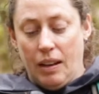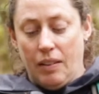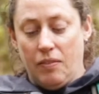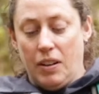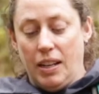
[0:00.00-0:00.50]

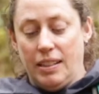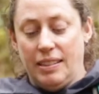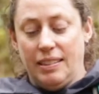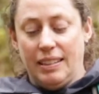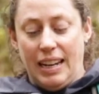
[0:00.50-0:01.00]
a very
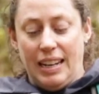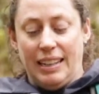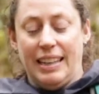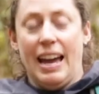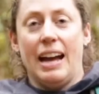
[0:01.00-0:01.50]
kind of
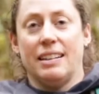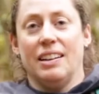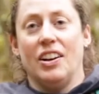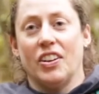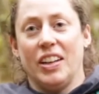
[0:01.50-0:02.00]
cat
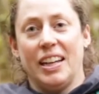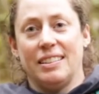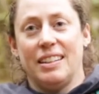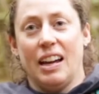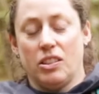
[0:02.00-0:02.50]
tongue-like
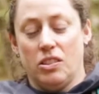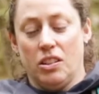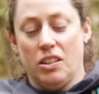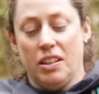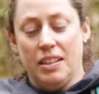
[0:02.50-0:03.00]

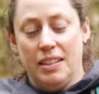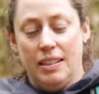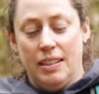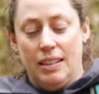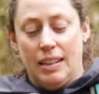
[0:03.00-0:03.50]
textured
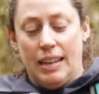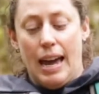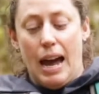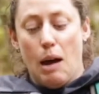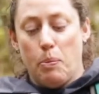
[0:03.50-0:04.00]

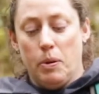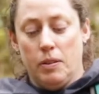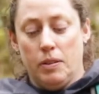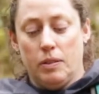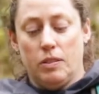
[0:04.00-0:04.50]
cap.
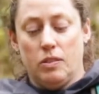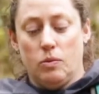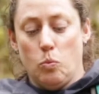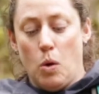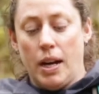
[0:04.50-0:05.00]

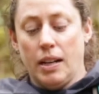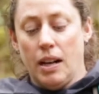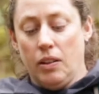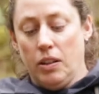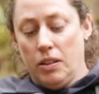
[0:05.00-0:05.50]
It's
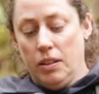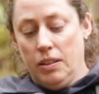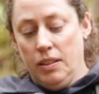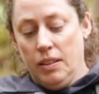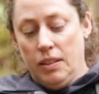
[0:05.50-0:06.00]
wine-colored
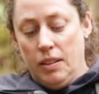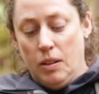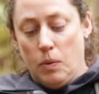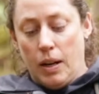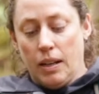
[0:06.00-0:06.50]

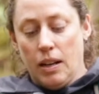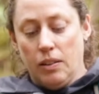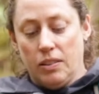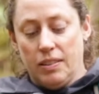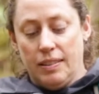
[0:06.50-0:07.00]

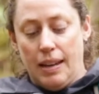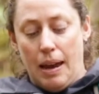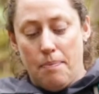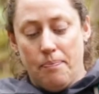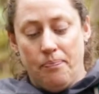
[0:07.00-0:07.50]
stem.